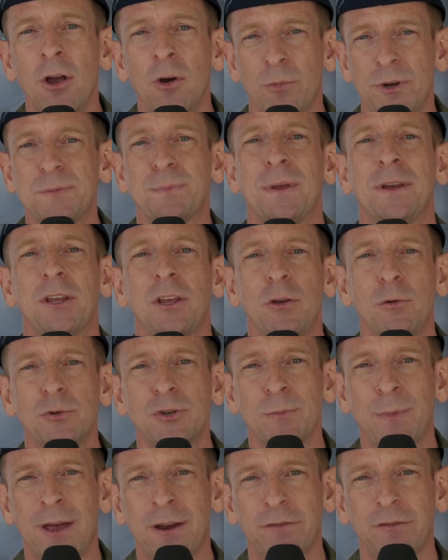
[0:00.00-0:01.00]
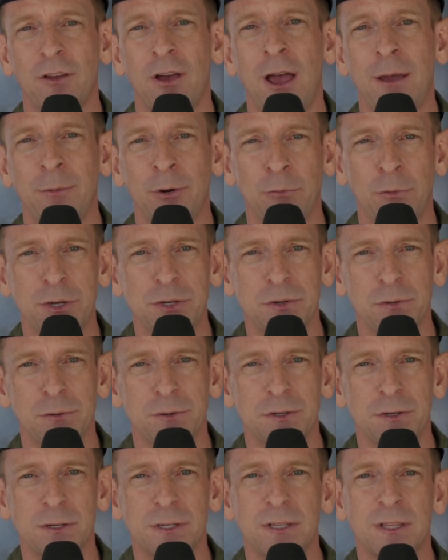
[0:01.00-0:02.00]
we spend a huge amount of time and
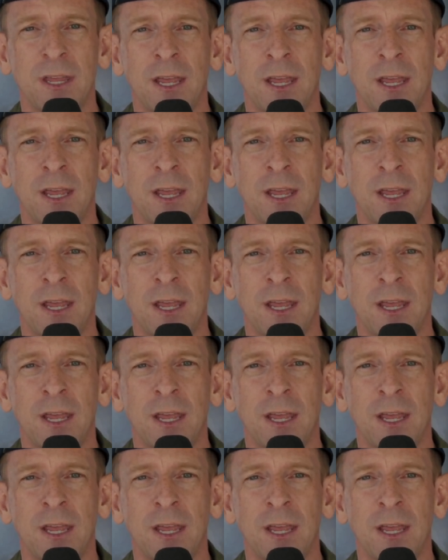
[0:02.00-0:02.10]
resources.